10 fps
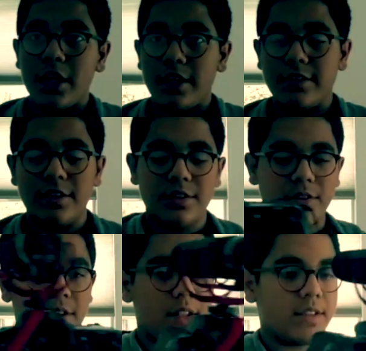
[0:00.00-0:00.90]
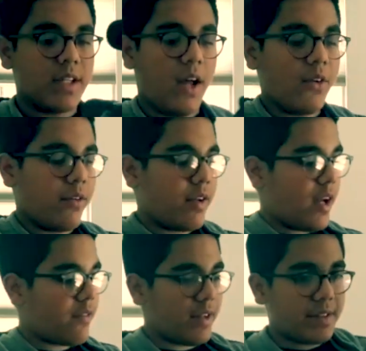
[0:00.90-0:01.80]
It's just crazy. I don't even
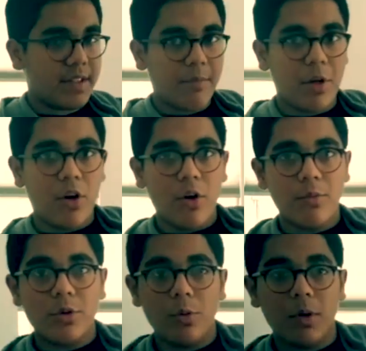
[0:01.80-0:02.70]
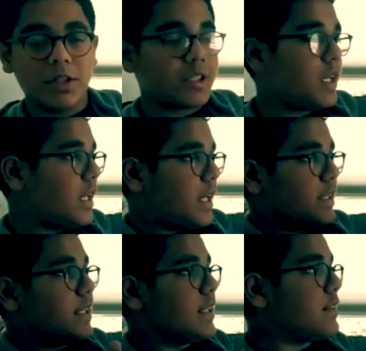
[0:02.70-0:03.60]
have to extend my arm too much.
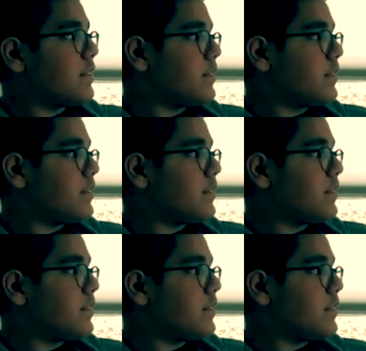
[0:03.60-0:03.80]
It